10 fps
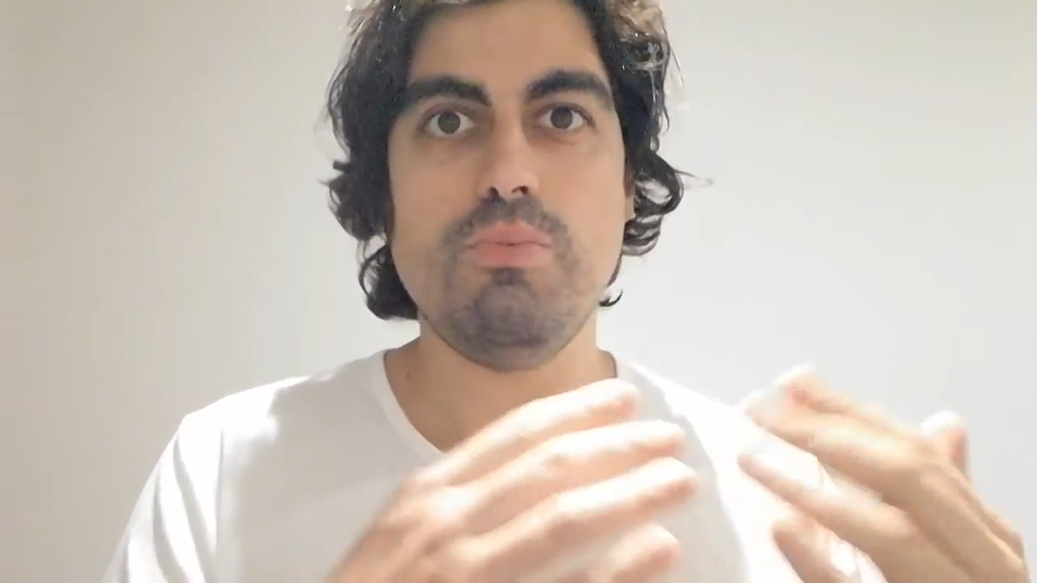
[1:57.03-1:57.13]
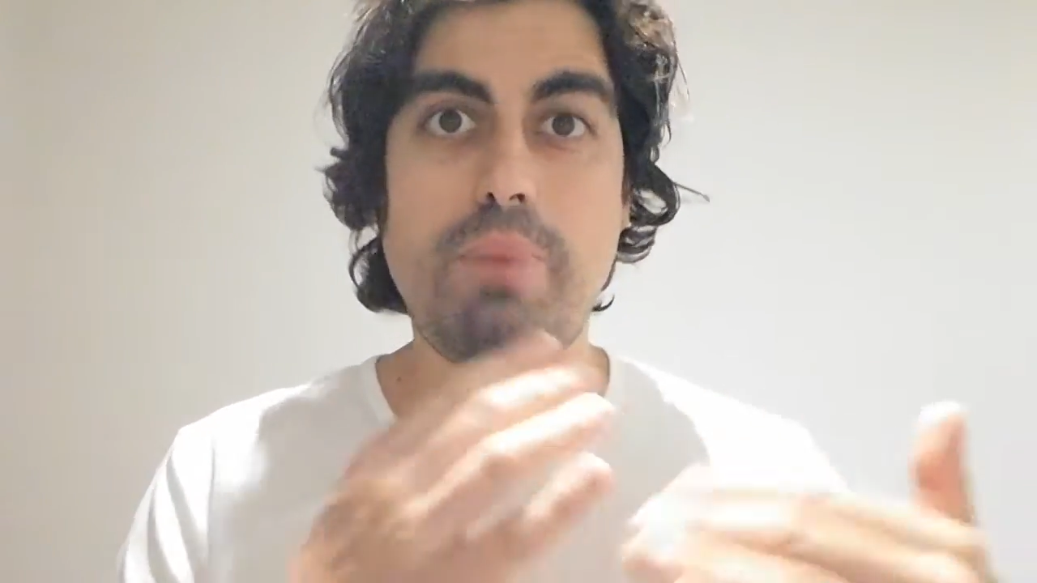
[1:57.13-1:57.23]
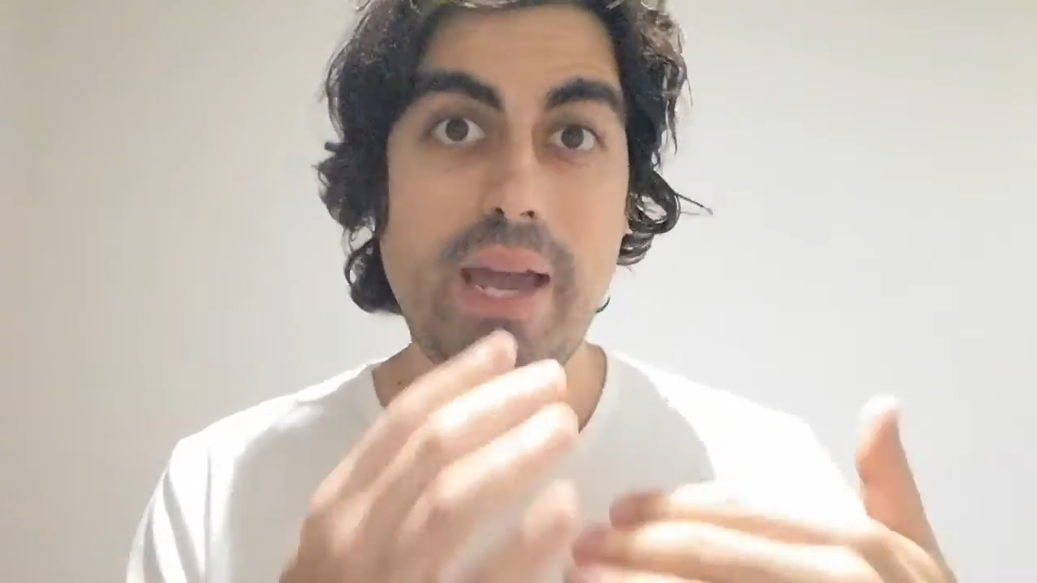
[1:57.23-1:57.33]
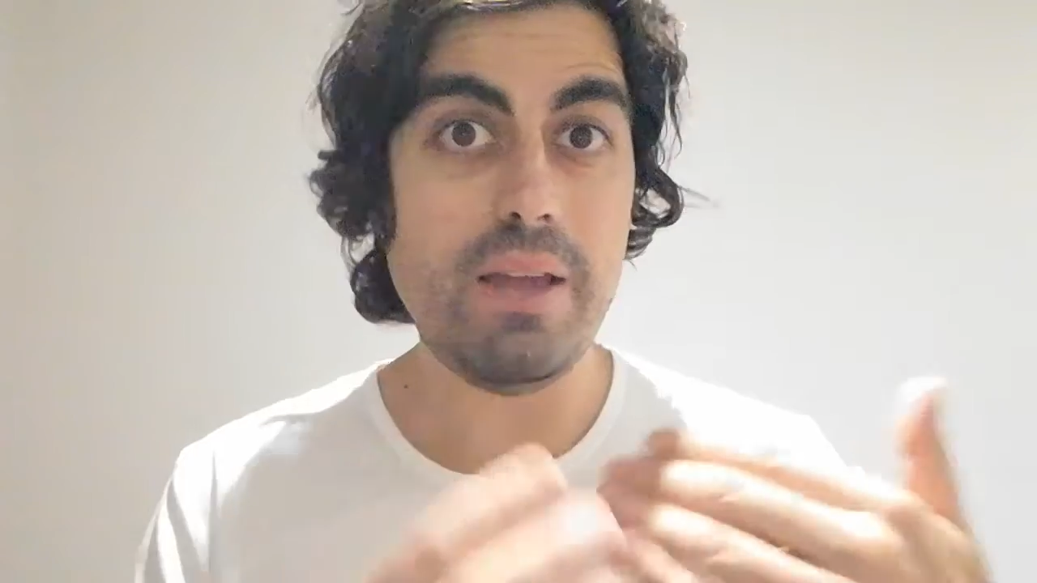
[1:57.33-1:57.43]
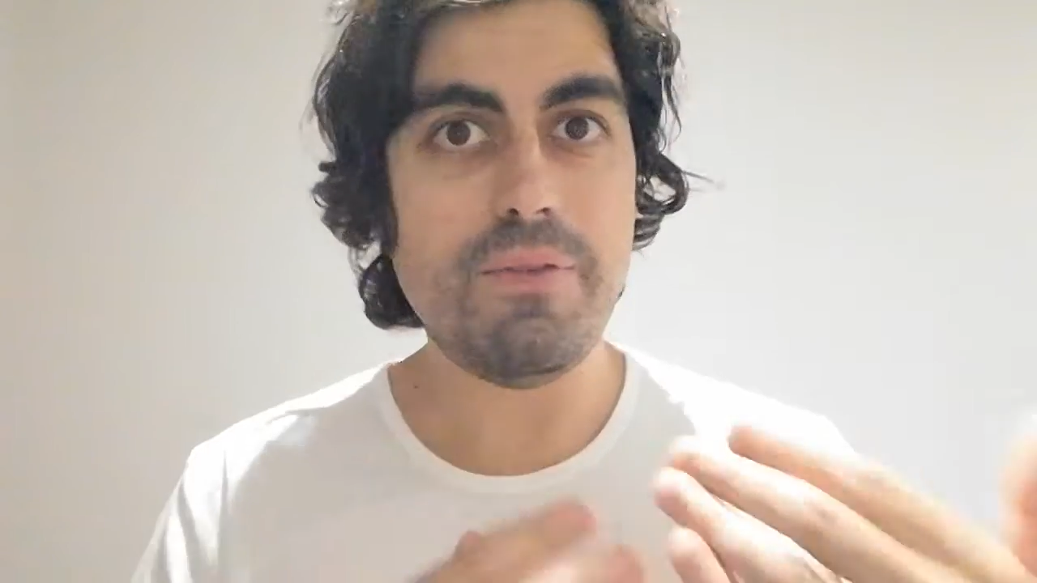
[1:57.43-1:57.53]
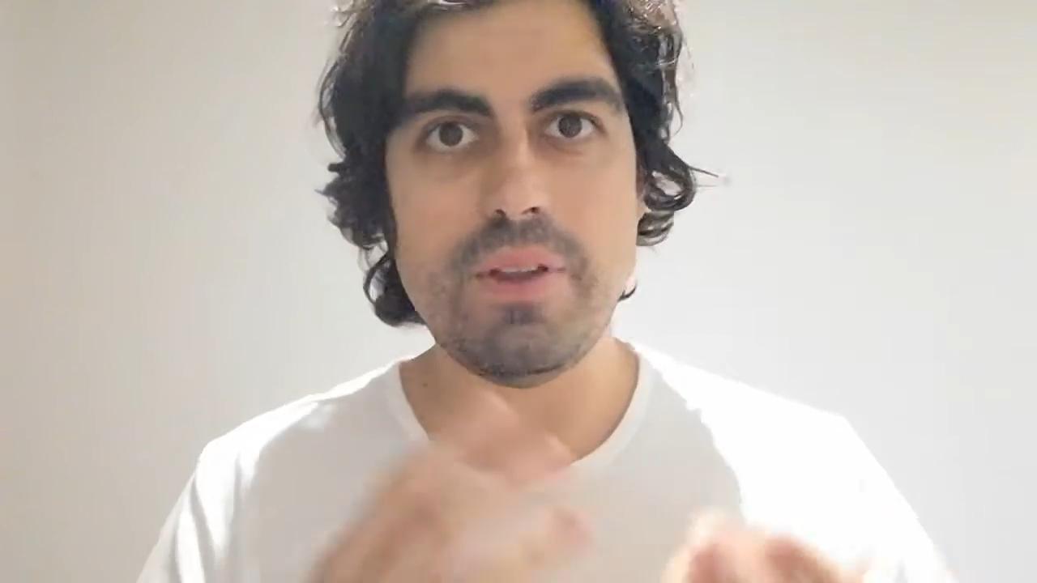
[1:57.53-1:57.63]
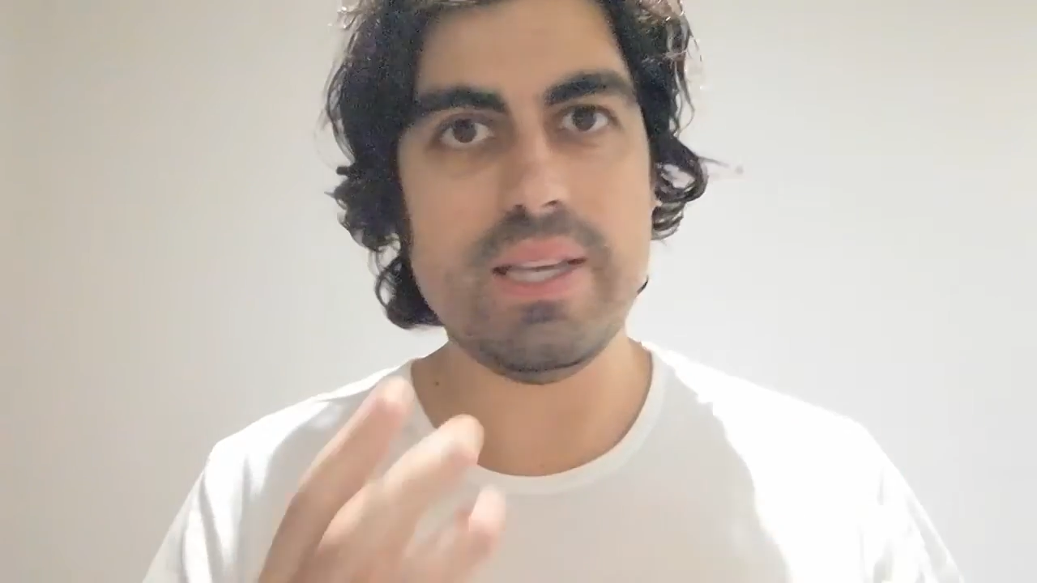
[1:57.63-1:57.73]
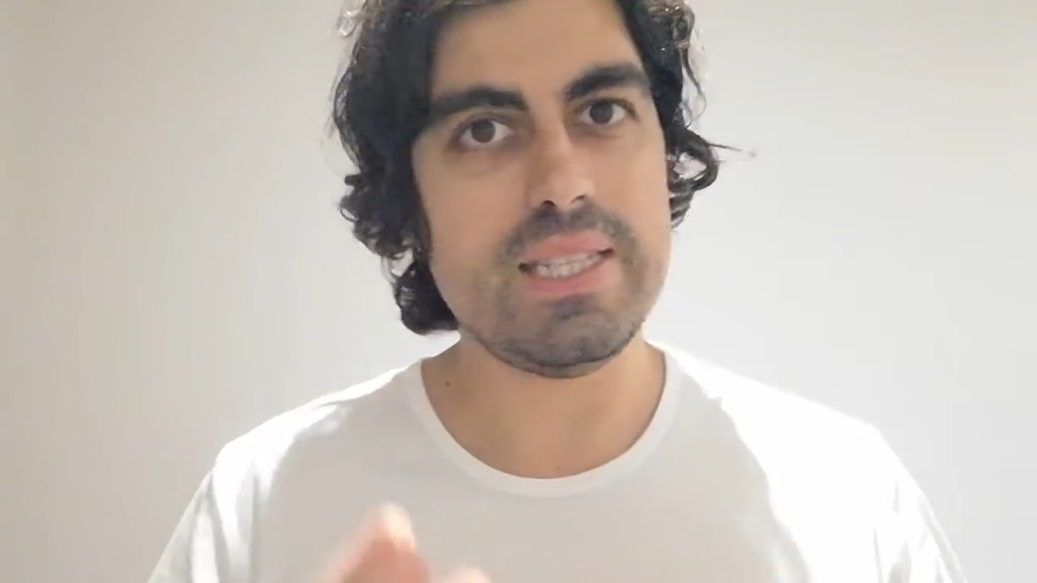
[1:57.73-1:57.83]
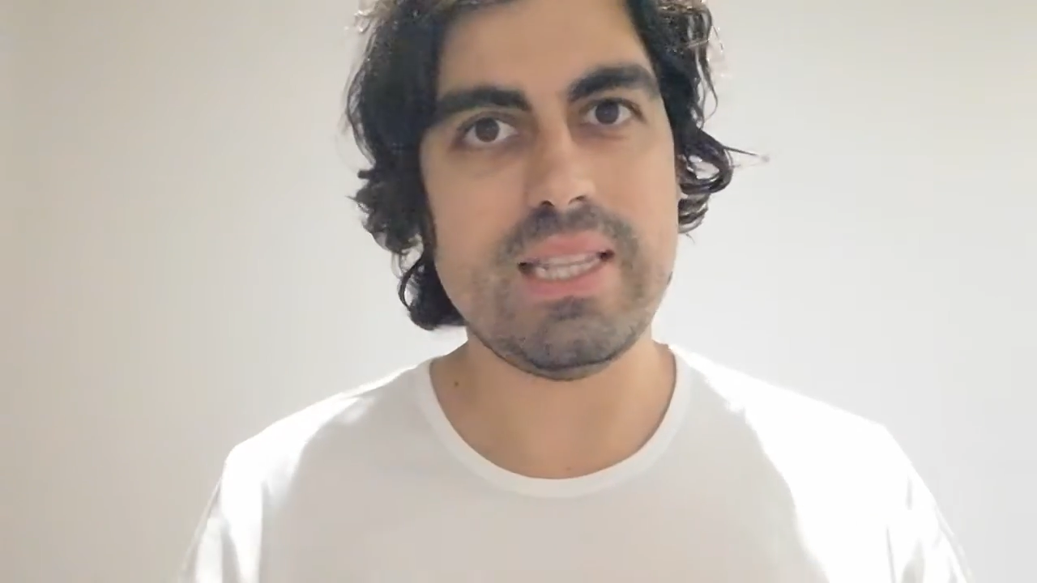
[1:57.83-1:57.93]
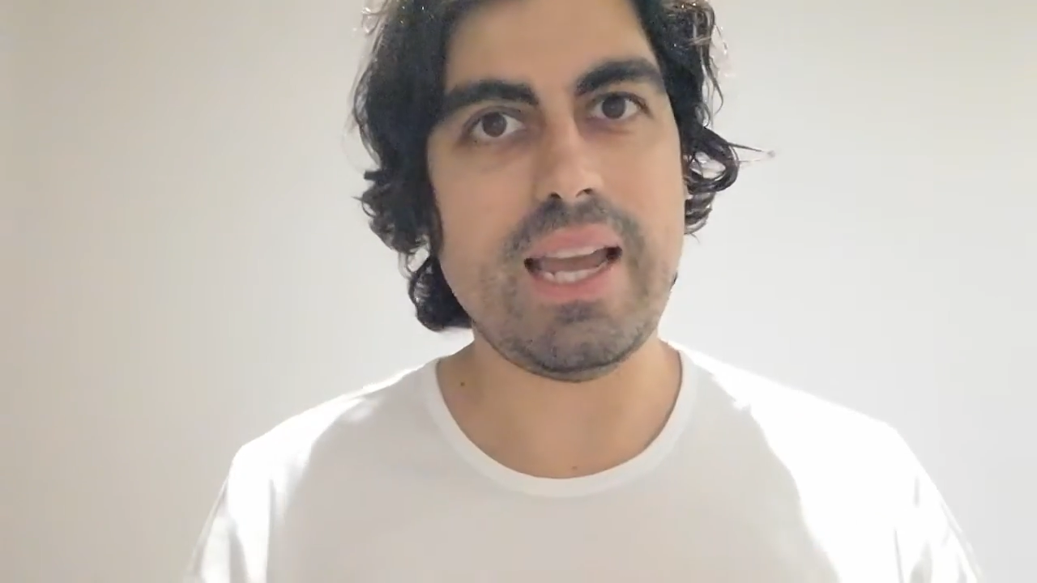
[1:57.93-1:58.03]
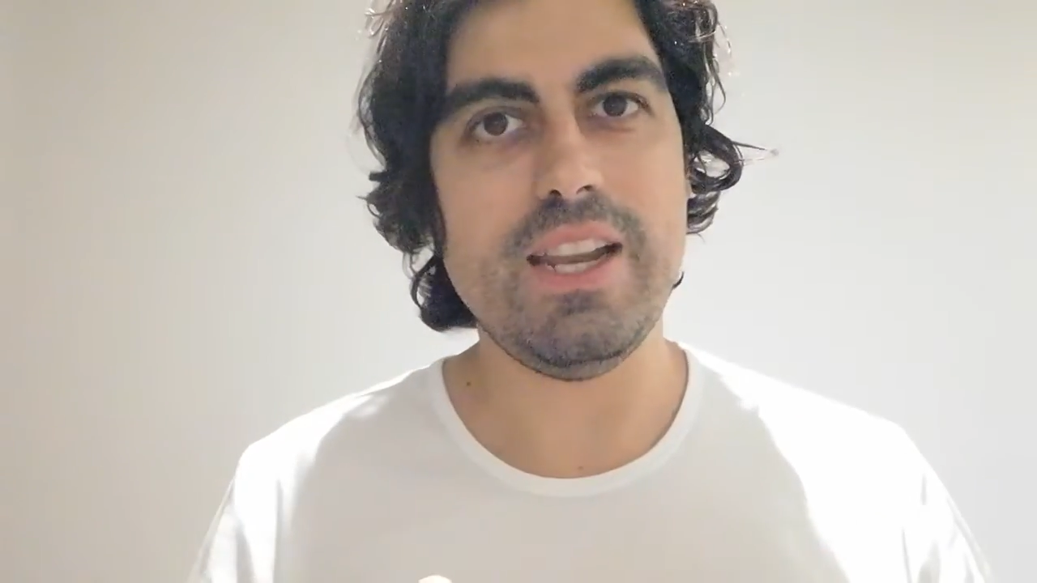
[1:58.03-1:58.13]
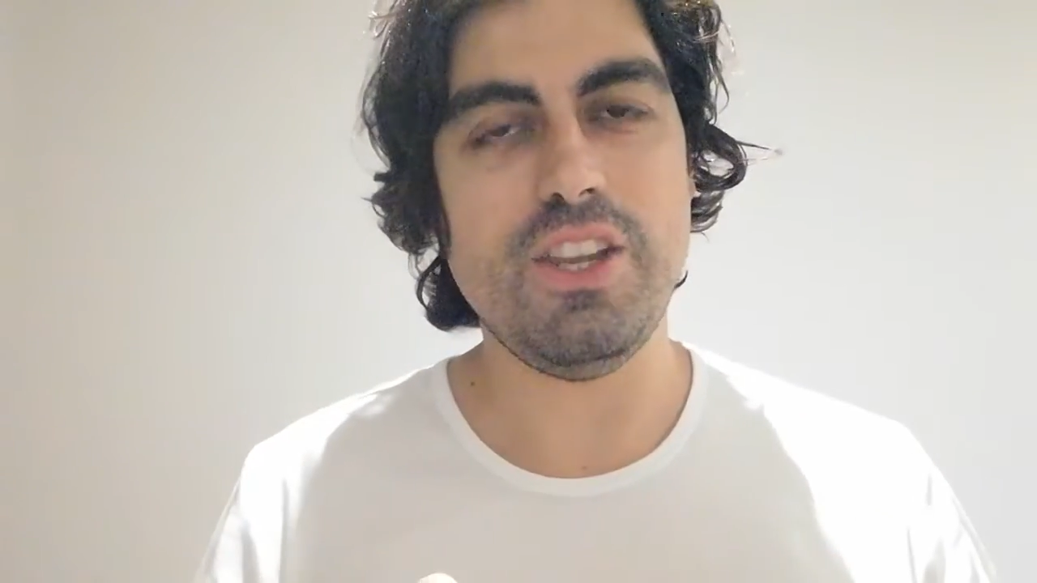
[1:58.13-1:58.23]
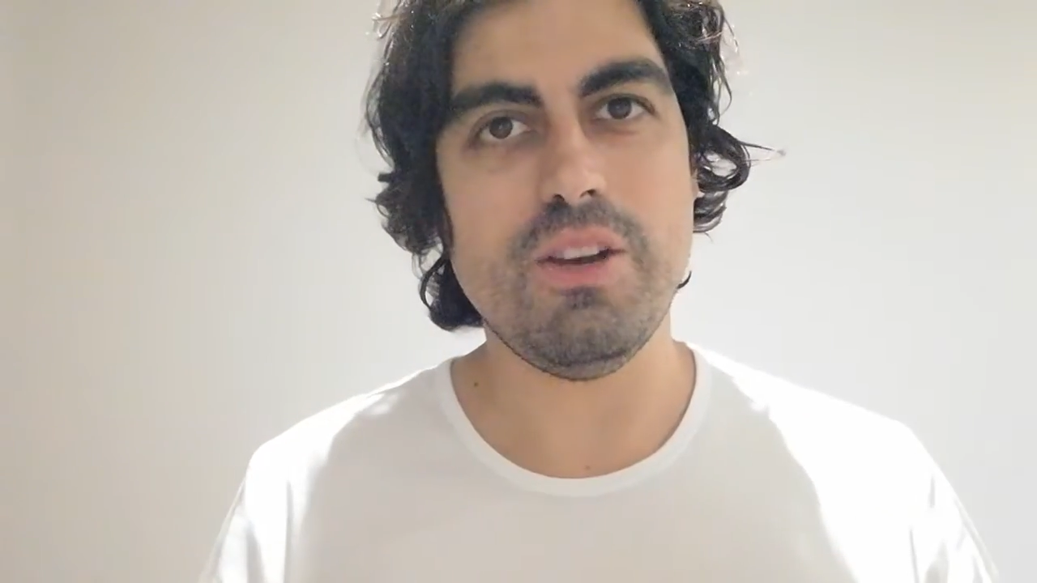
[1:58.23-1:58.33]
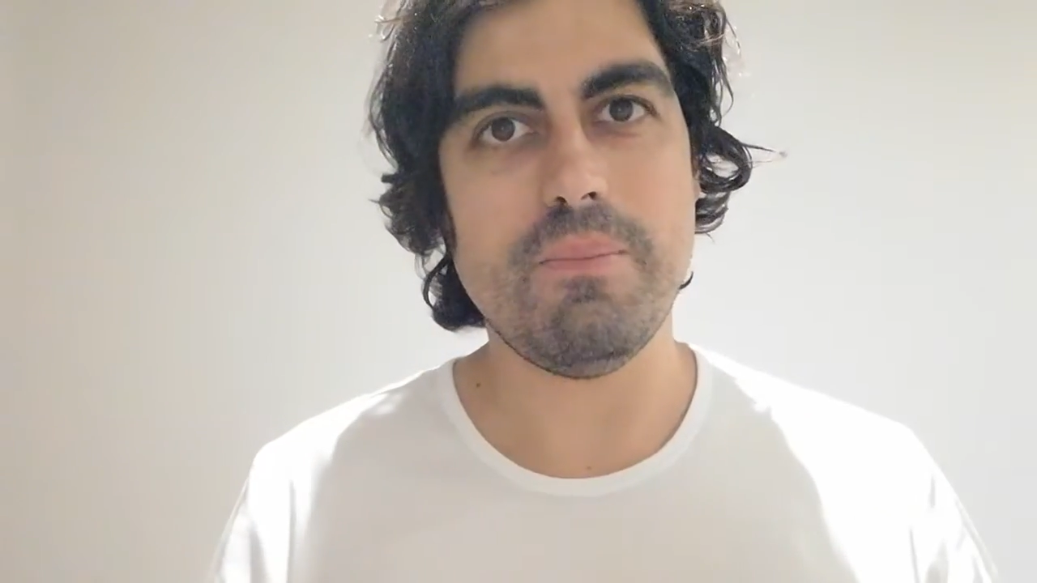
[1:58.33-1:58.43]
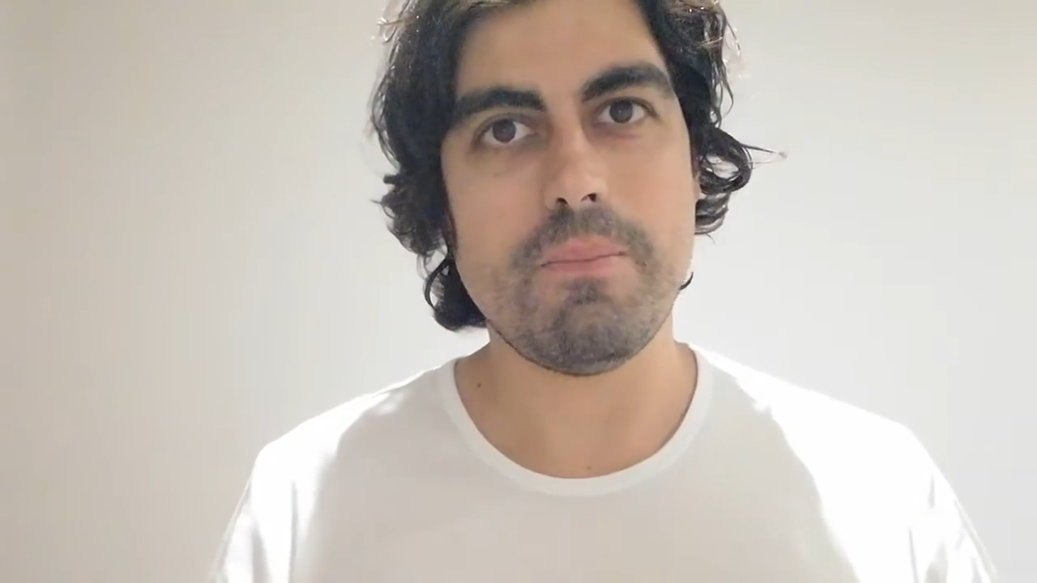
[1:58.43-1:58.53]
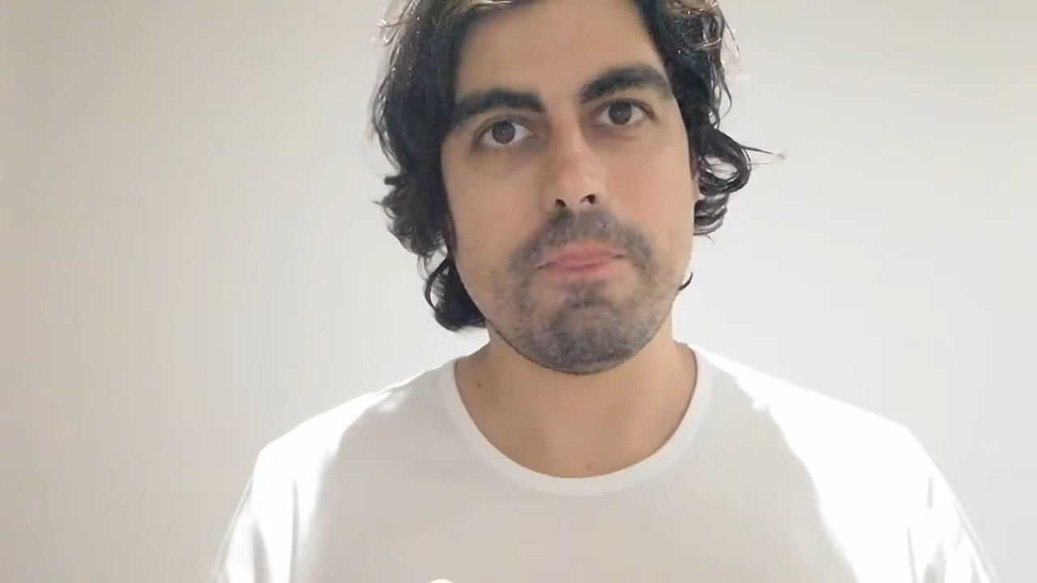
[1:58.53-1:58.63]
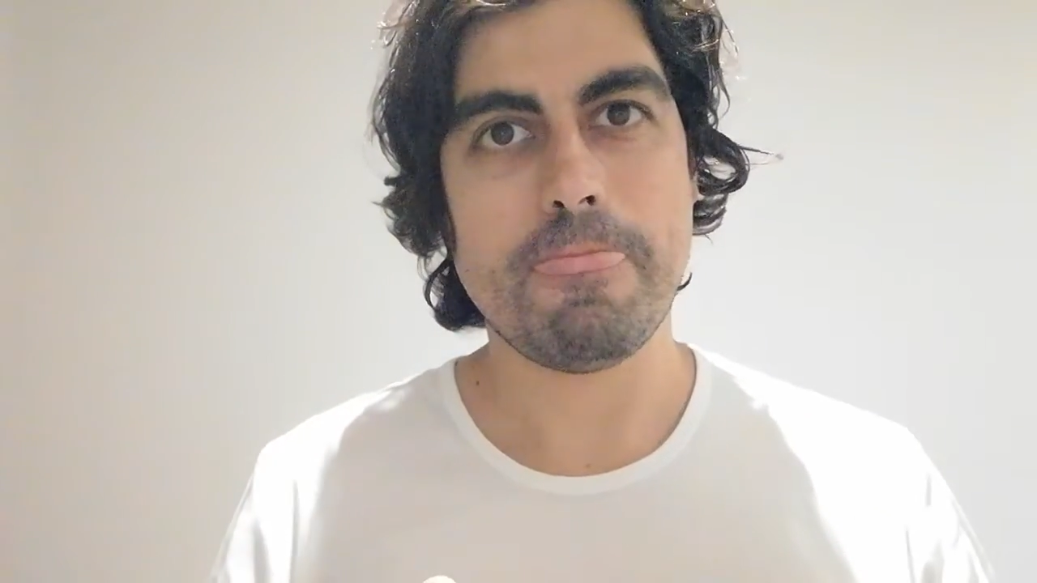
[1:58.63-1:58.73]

pay for this stadium,